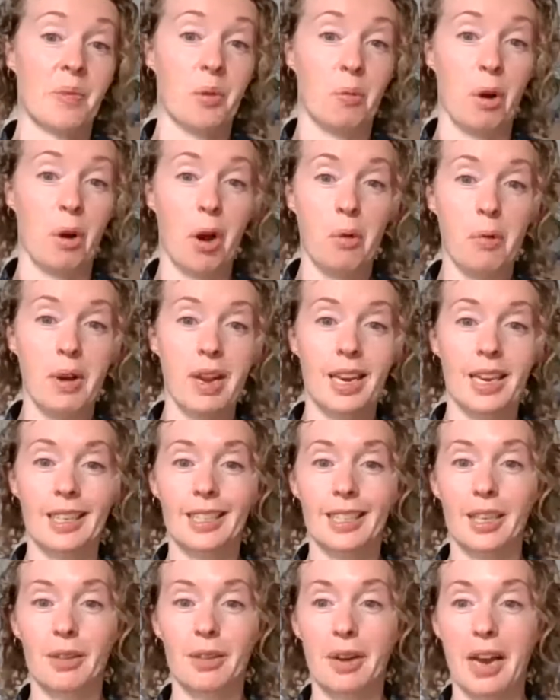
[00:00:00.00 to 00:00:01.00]
we're all waiting
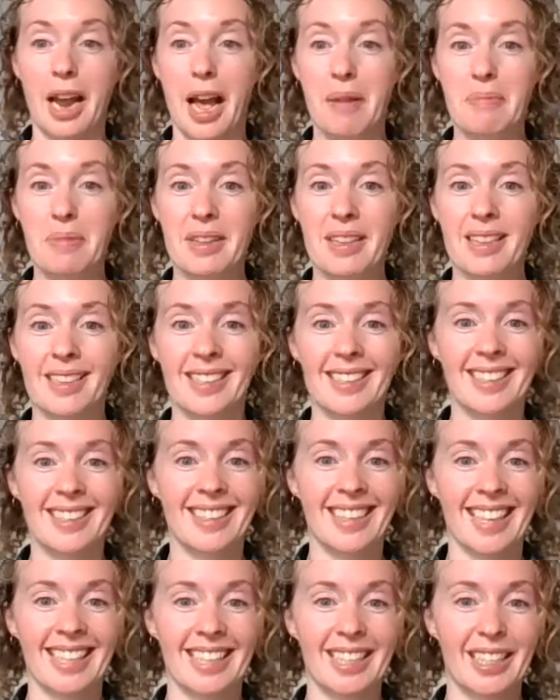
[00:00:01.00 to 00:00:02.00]
to see what happens.
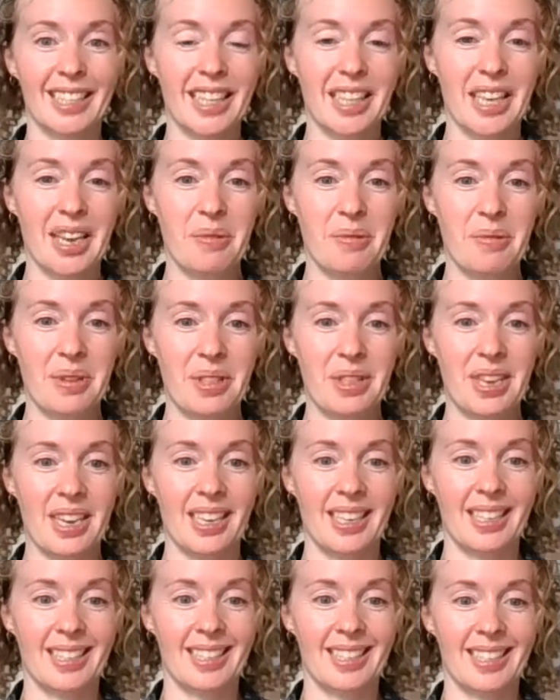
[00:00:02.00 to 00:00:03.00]
That's the thing with
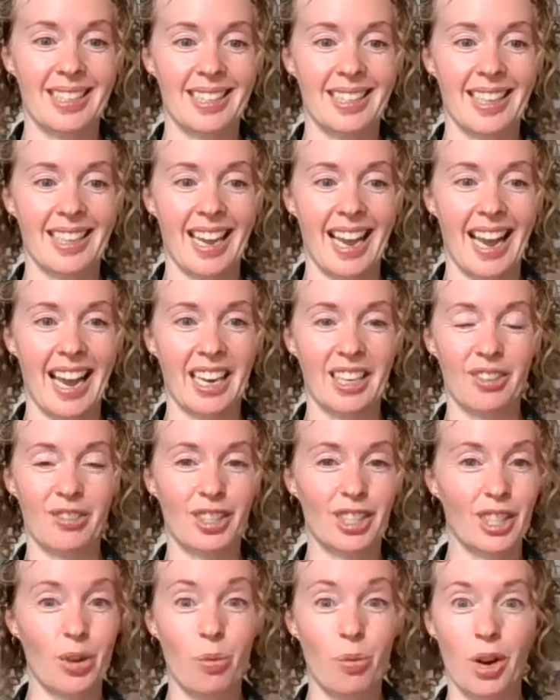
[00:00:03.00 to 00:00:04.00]
these
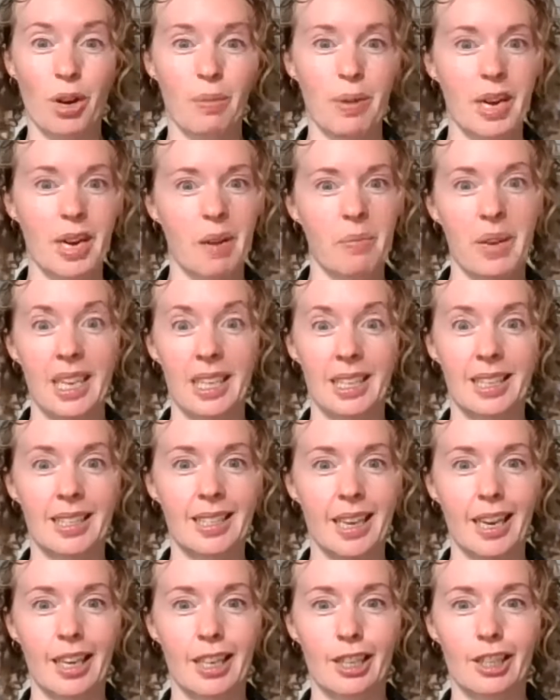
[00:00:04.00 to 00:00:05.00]
activists that want to become
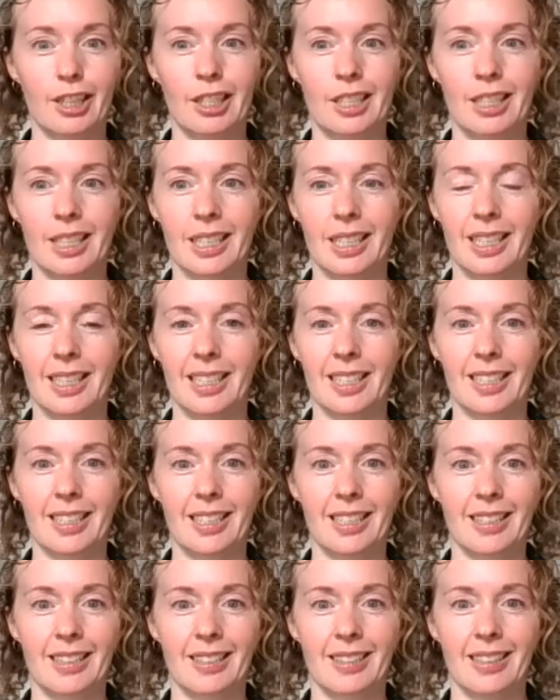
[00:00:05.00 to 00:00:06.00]
insiders,
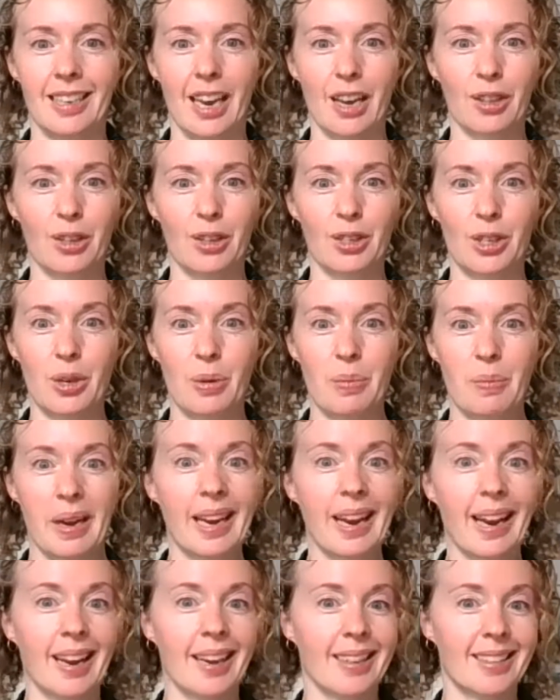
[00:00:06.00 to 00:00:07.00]
is now there's no
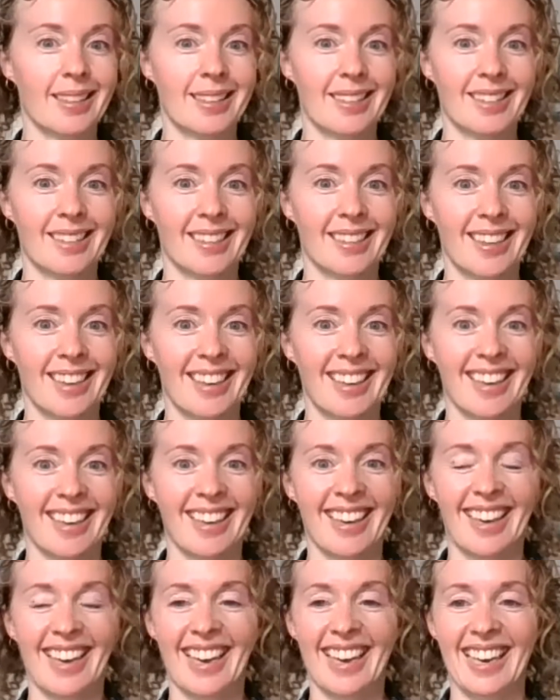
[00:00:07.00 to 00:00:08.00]
meetings.
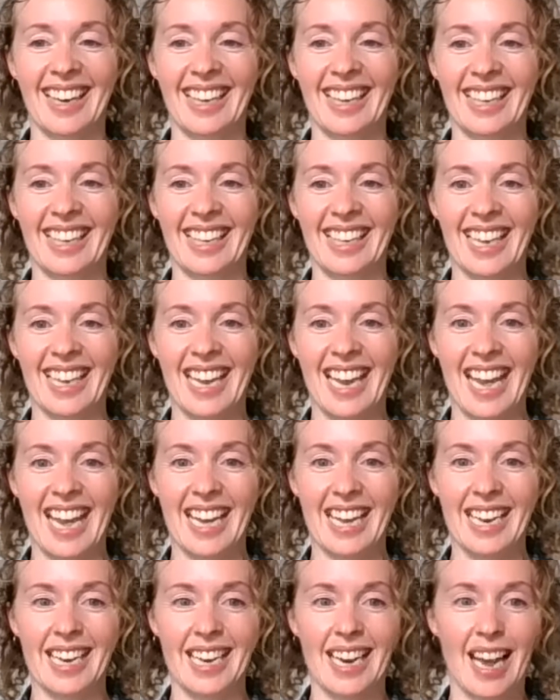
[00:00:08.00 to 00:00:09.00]

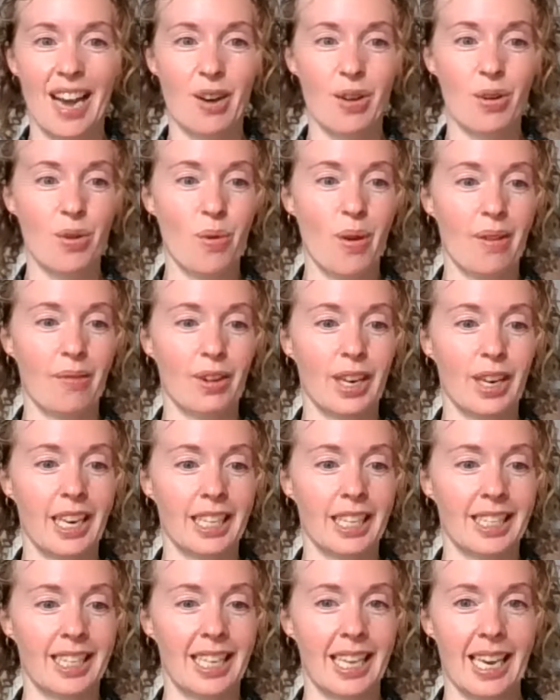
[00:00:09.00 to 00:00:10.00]
And now whoever
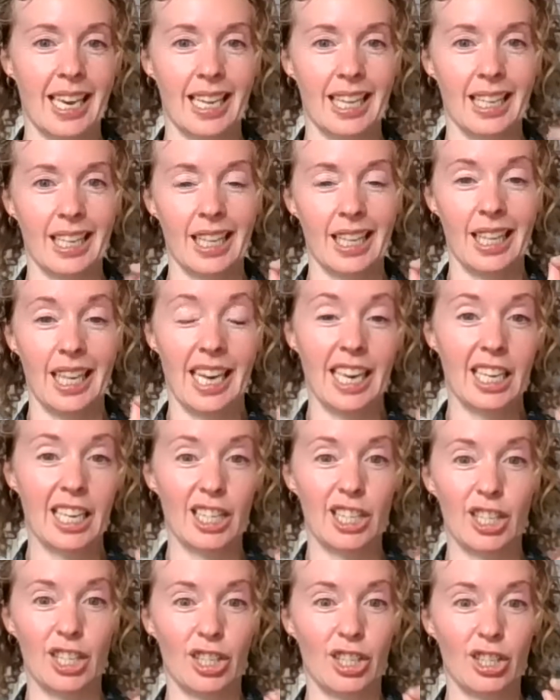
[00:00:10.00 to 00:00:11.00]
gets that
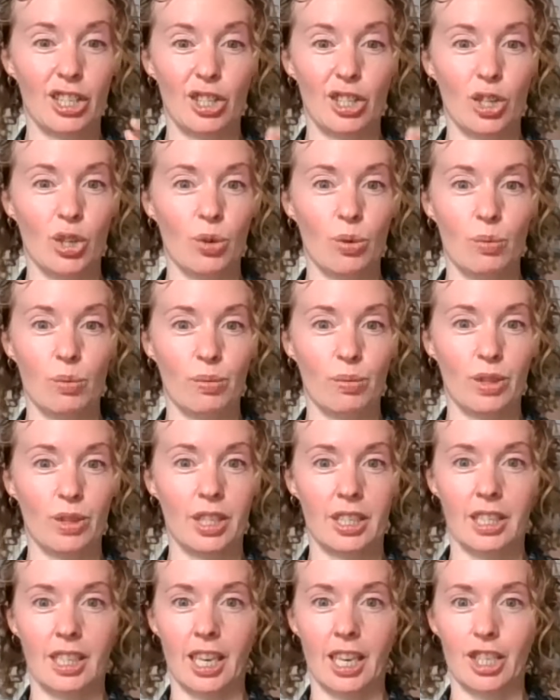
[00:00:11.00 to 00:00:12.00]
link to the Zoom
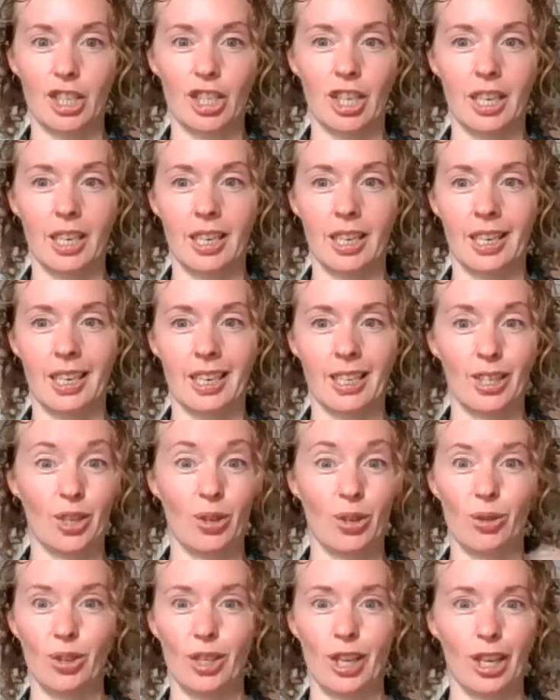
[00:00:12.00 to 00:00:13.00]
discussion is
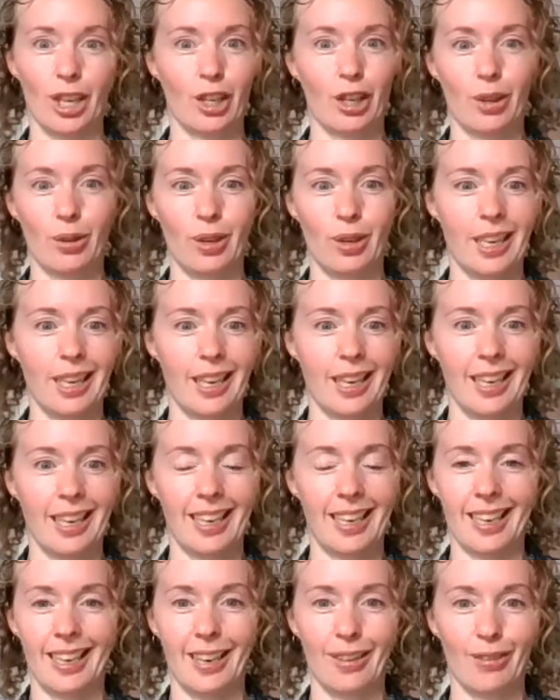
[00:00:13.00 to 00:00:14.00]
who's included
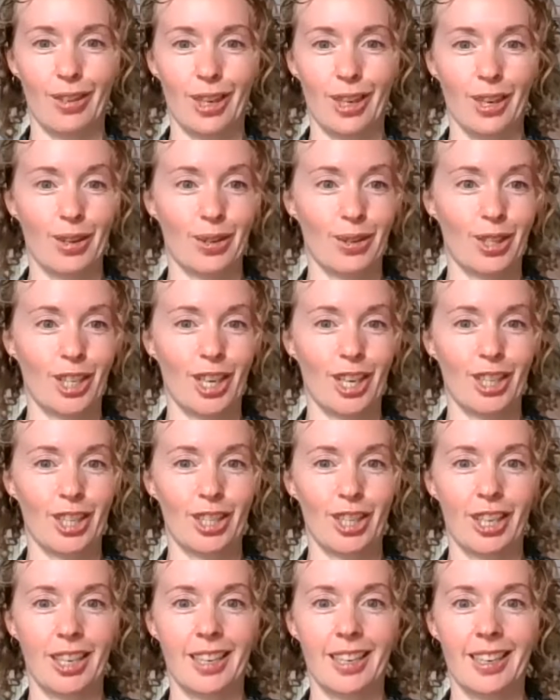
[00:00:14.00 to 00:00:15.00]
in a given
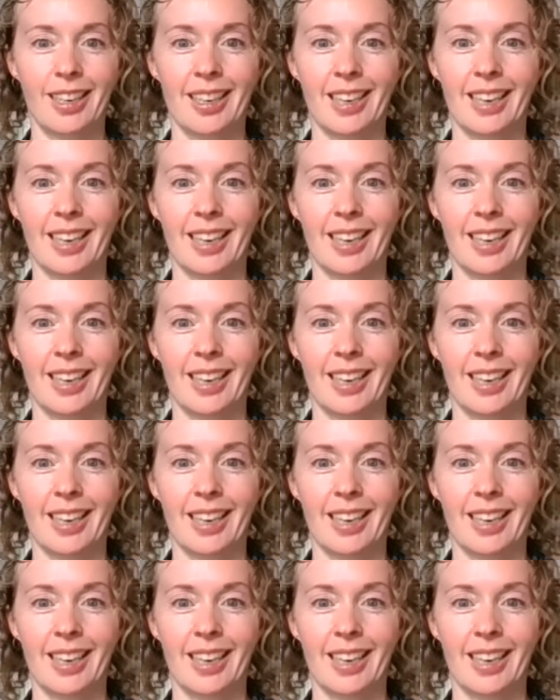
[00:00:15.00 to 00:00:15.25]
negotiation.